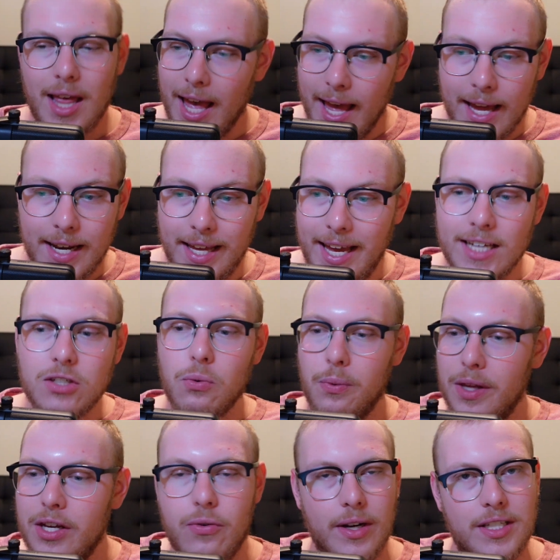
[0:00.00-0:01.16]
And he has a
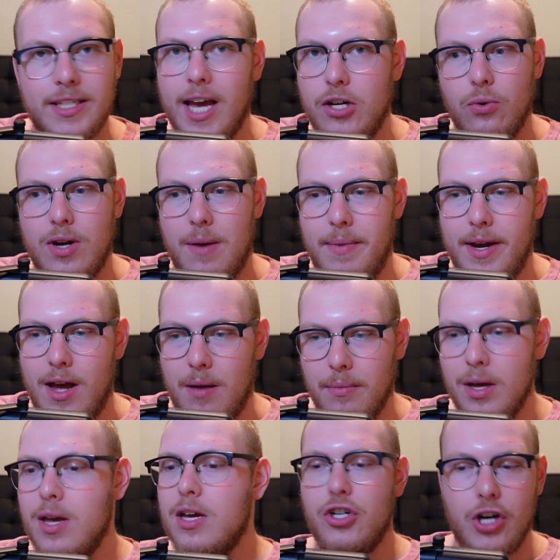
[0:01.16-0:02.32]
really great schedule coming up
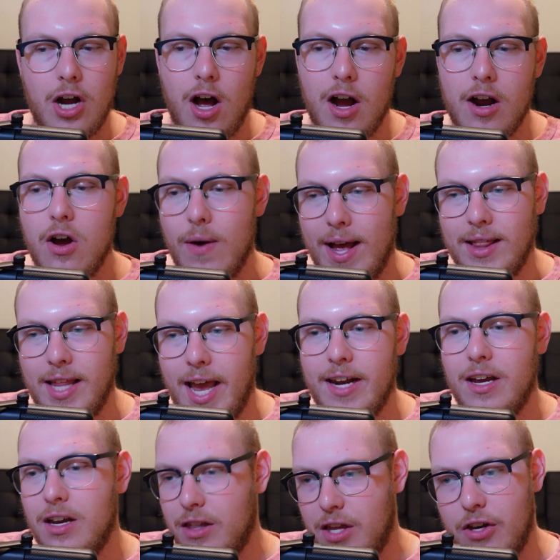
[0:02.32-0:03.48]
Chicago,
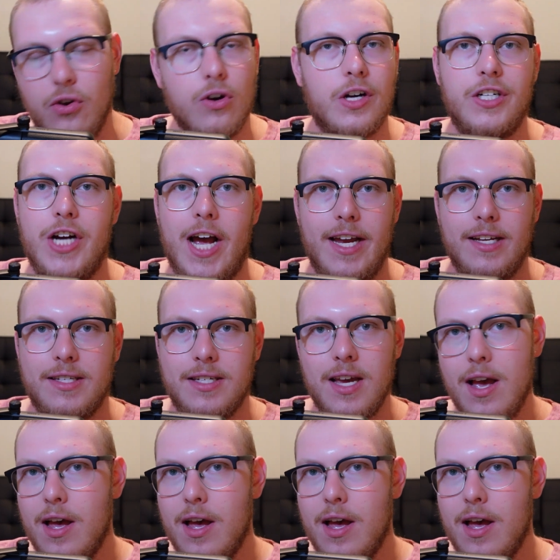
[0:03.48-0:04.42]
Atlanta, the New York Giants.